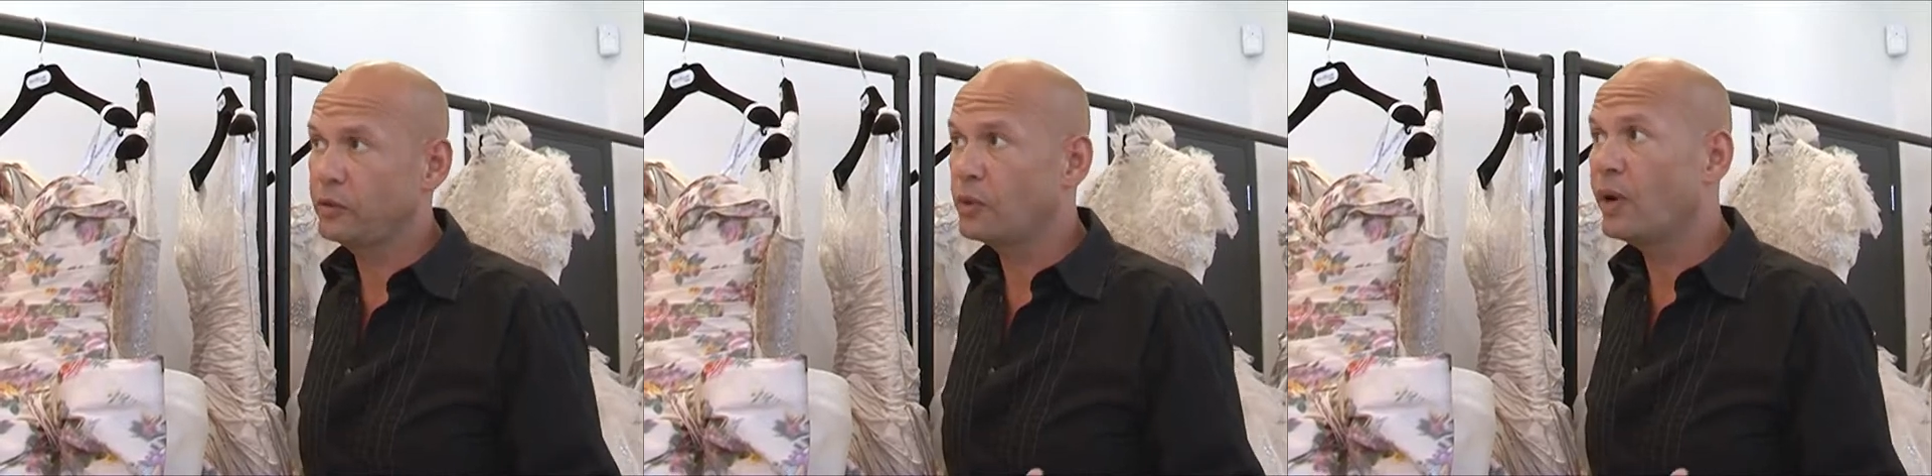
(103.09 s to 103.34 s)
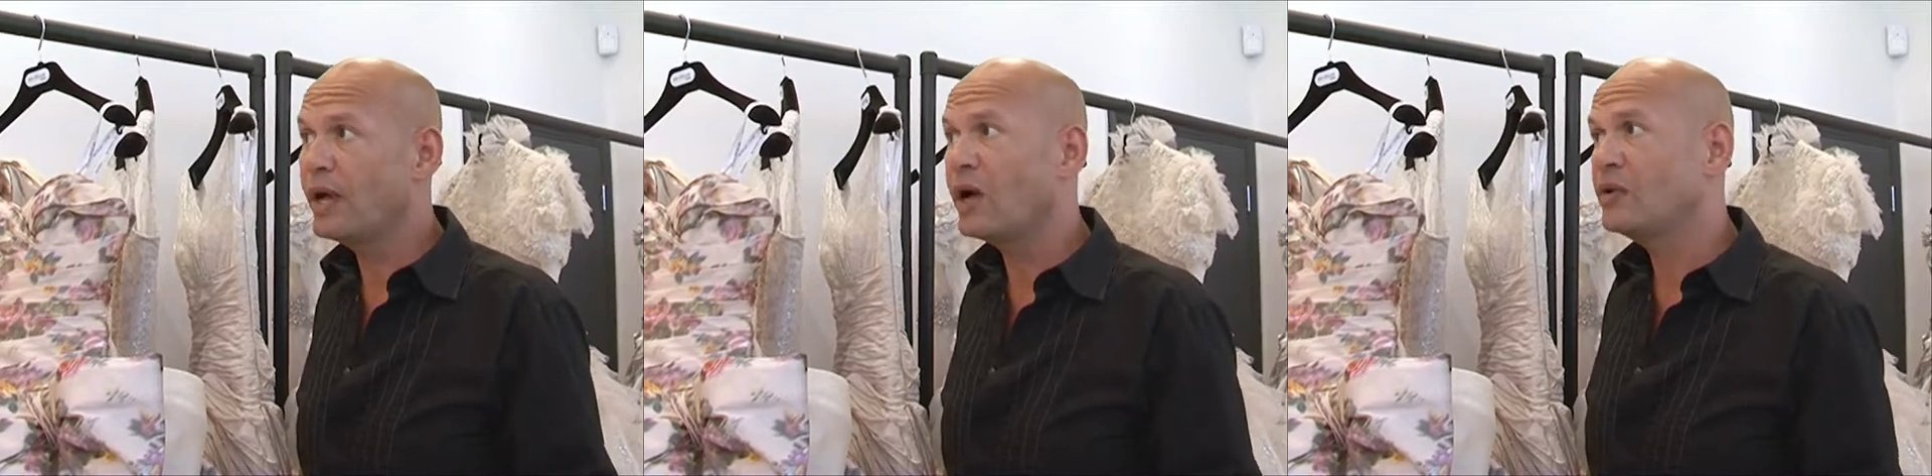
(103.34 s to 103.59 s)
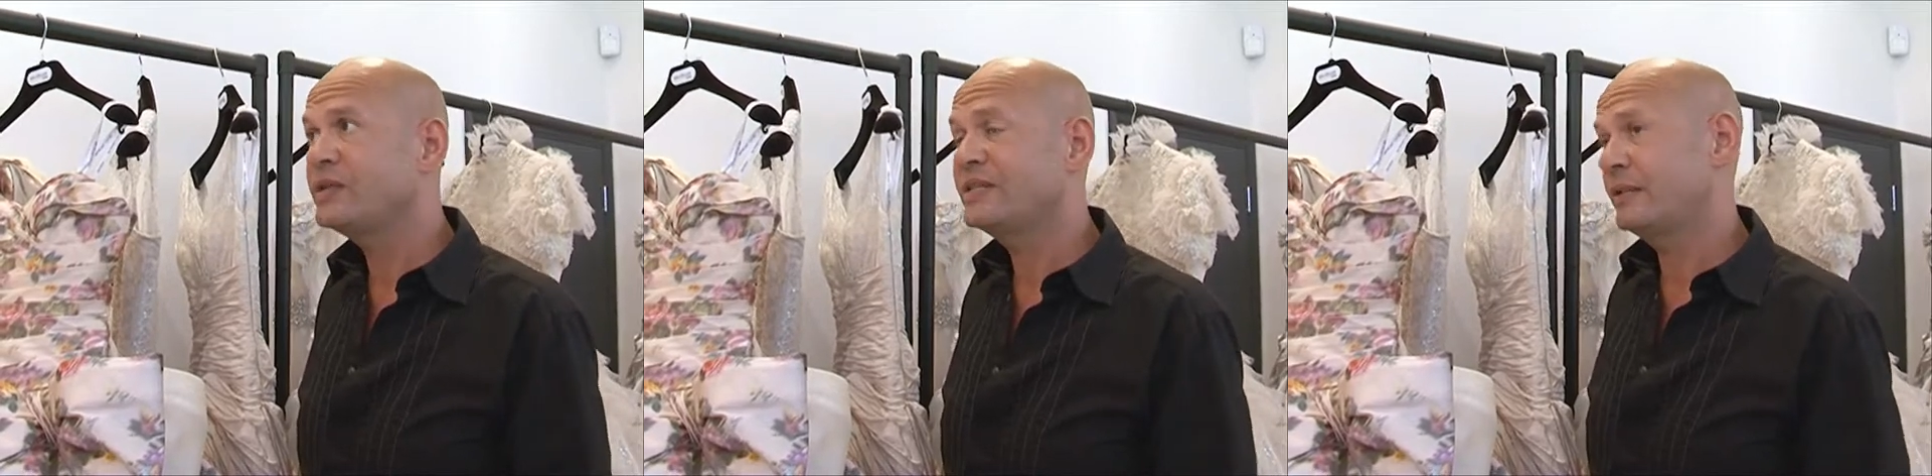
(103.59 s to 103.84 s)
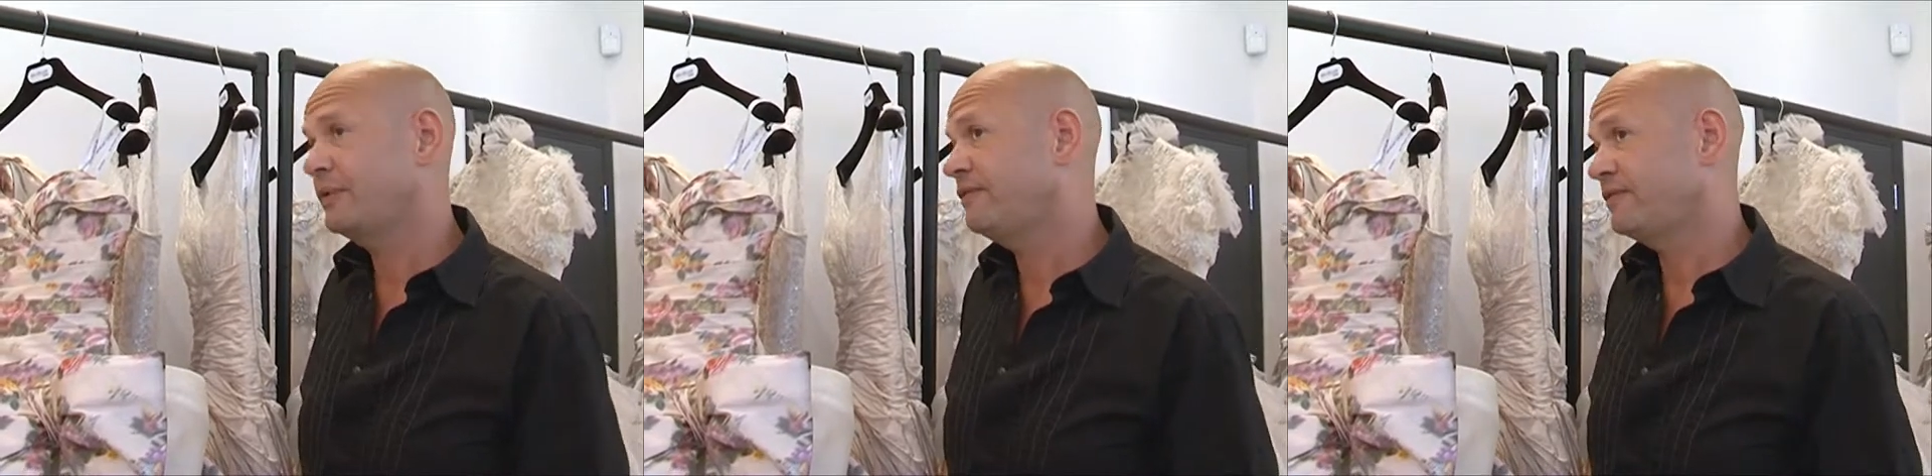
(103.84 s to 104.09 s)
quite
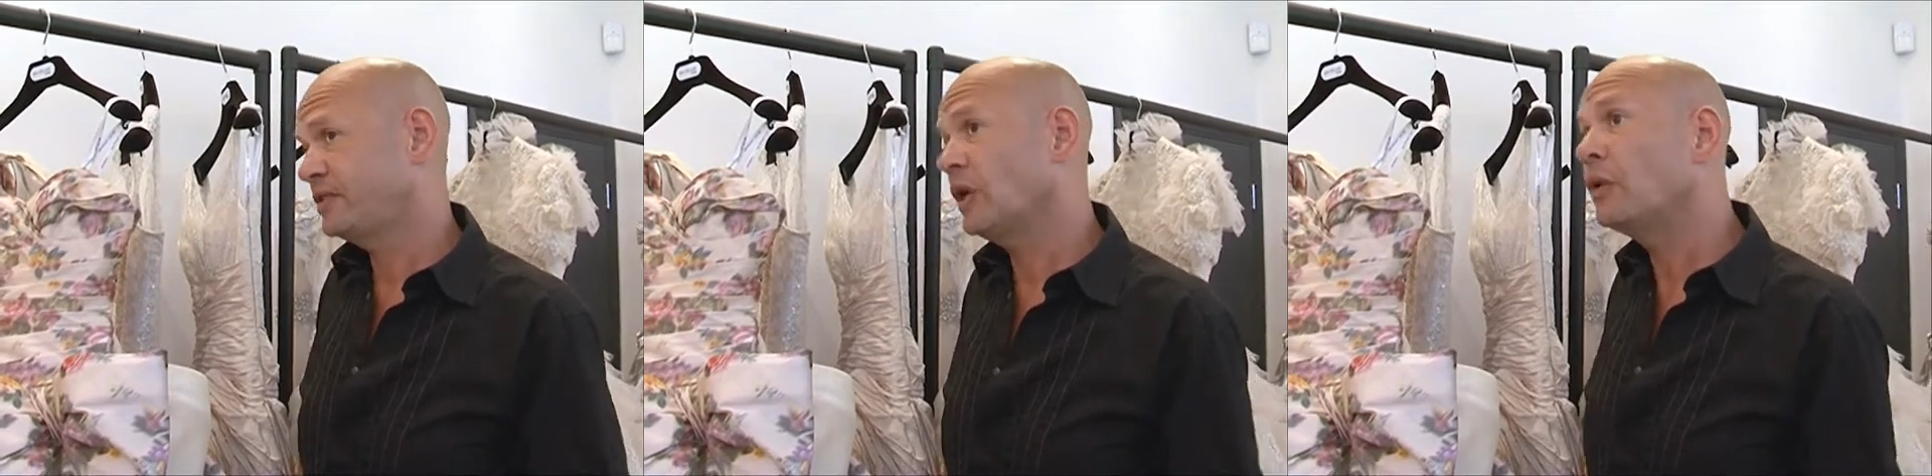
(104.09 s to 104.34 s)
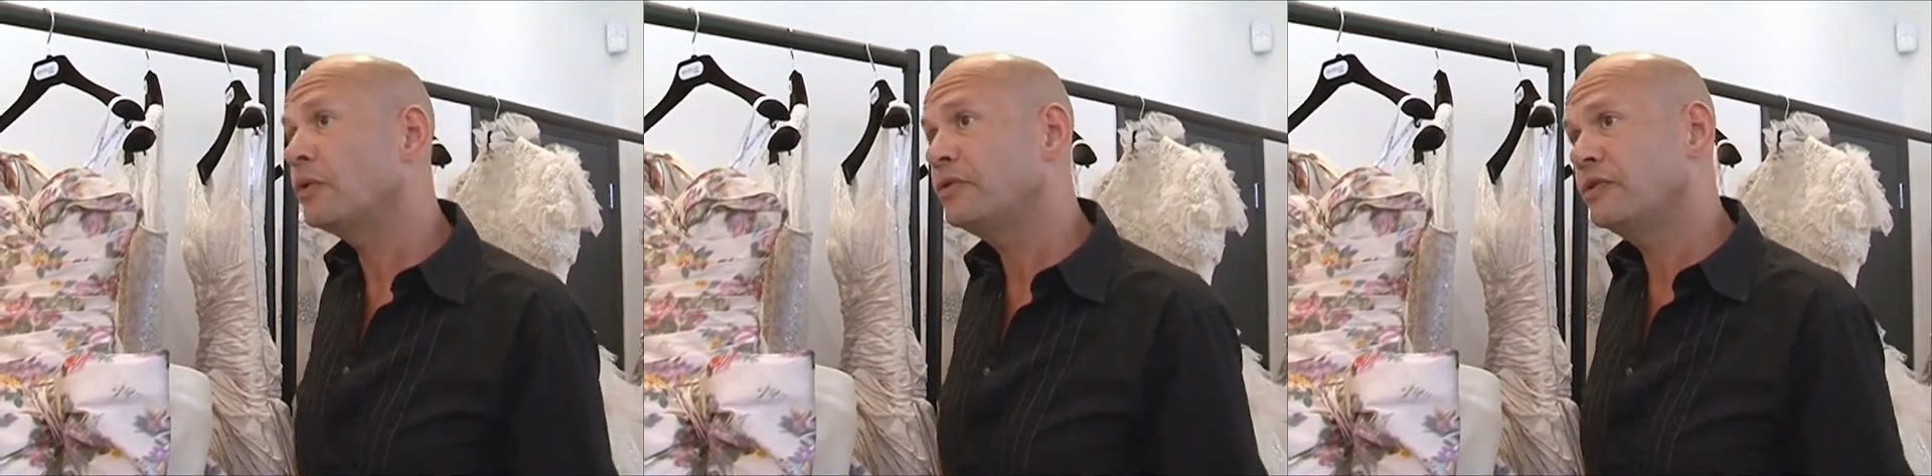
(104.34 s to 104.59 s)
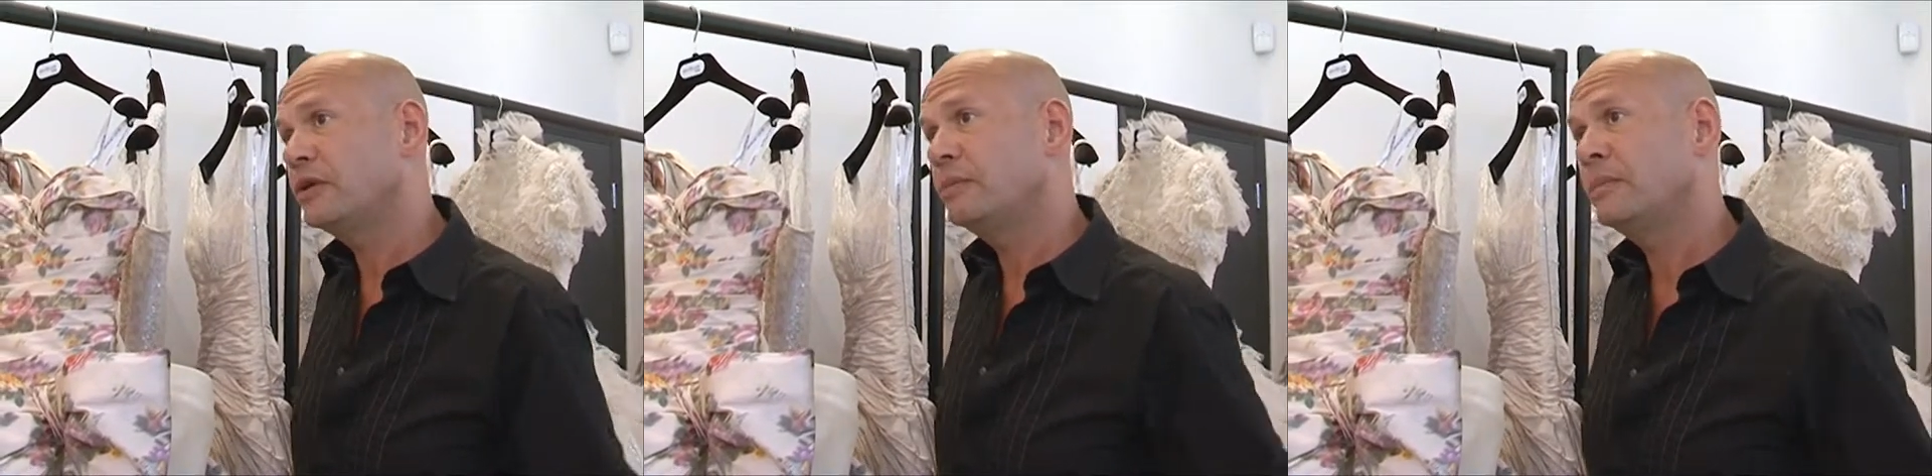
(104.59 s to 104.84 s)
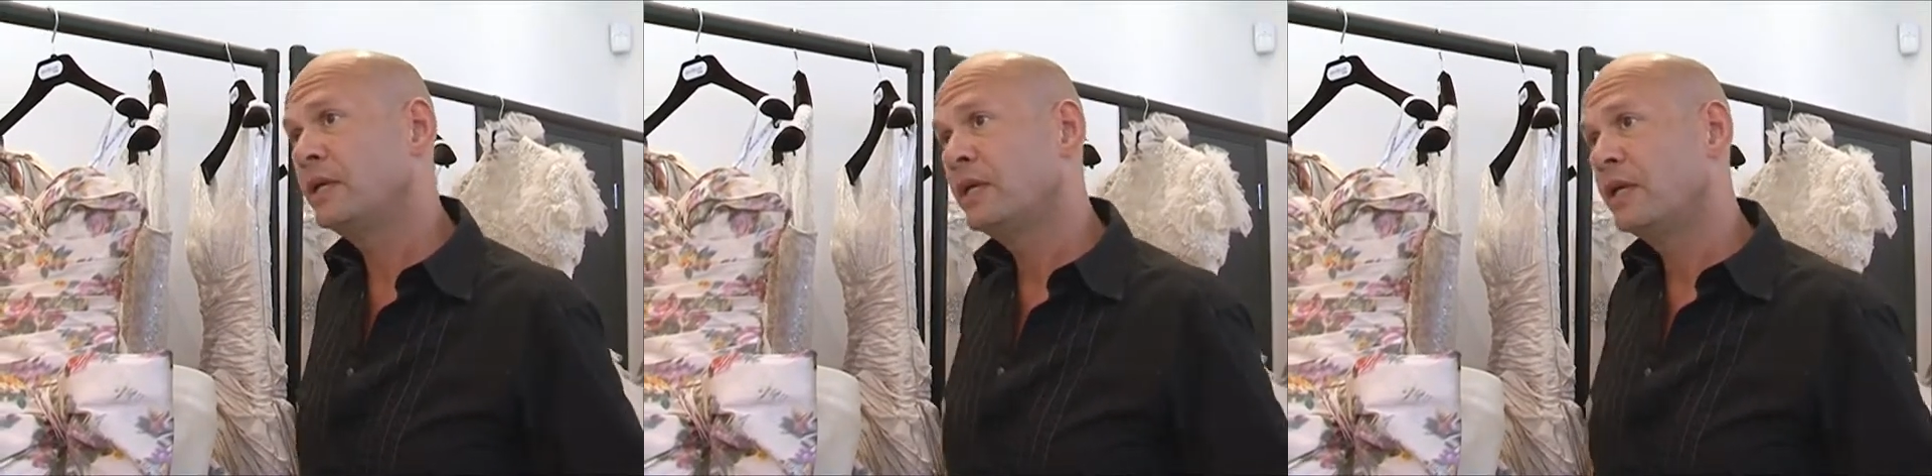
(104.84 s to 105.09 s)
honestly we've sold them.